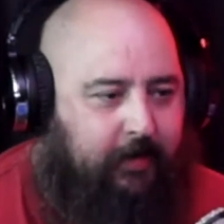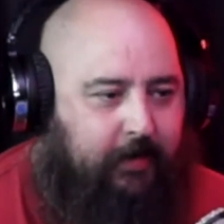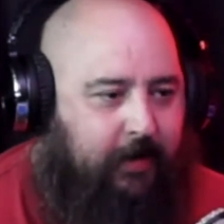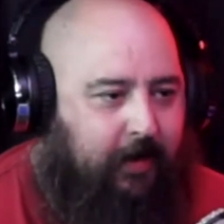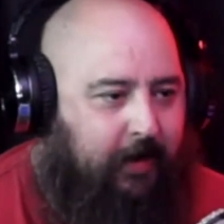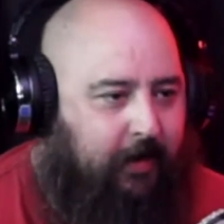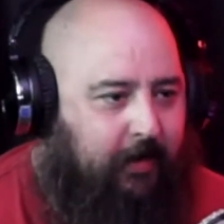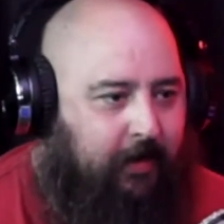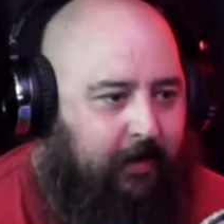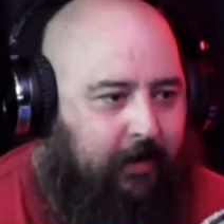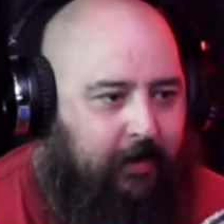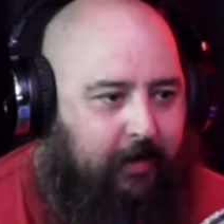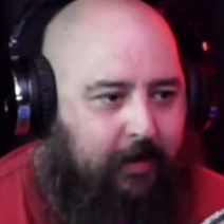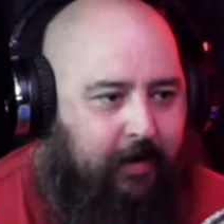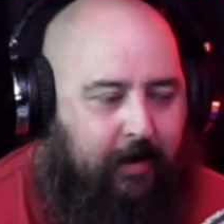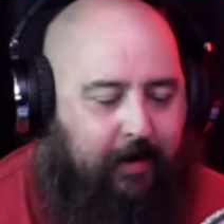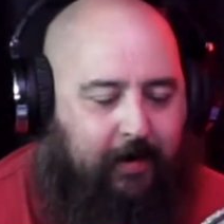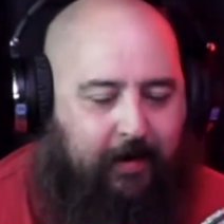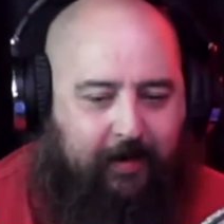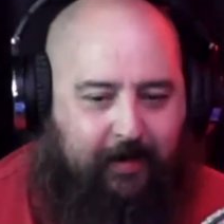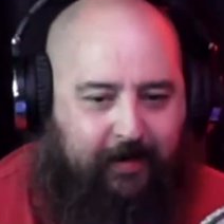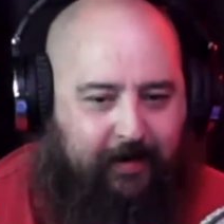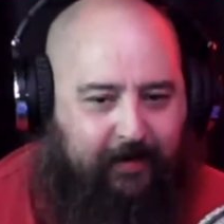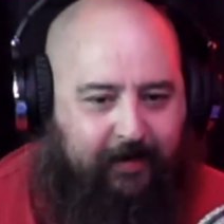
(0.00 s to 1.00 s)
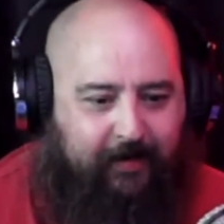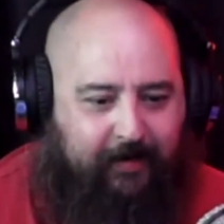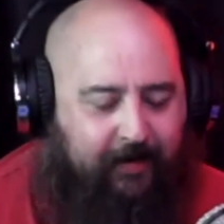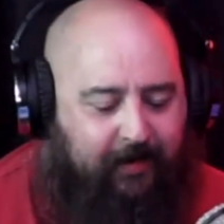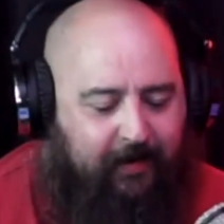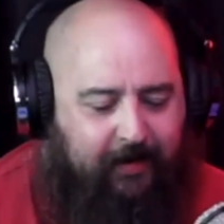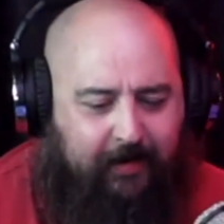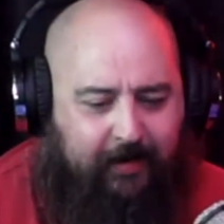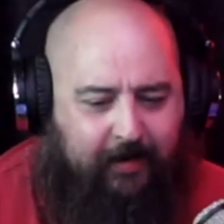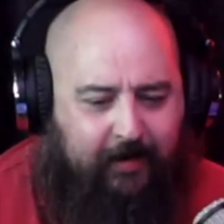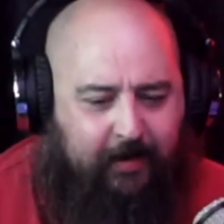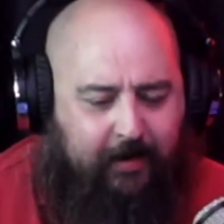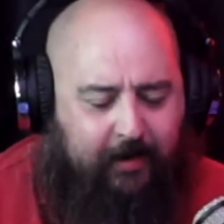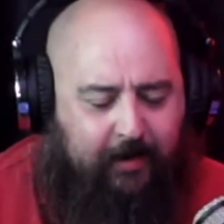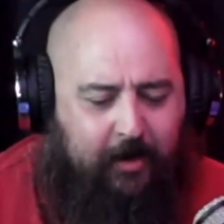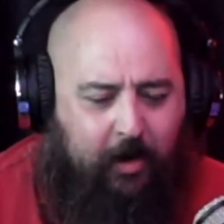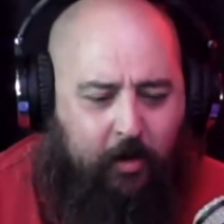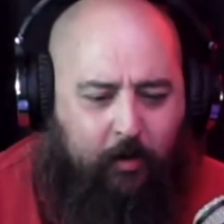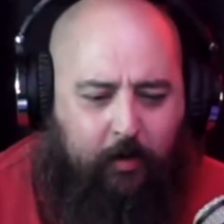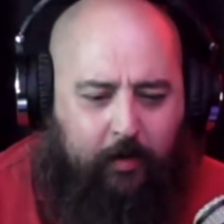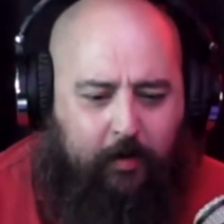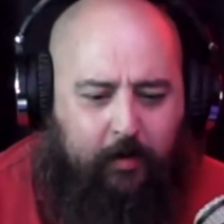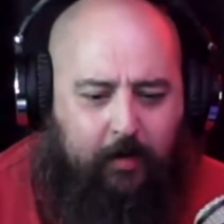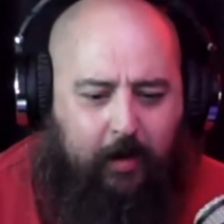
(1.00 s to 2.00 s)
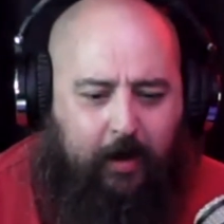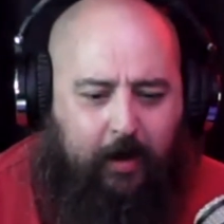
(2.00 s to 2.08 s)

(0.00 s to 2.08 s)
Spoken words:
And then I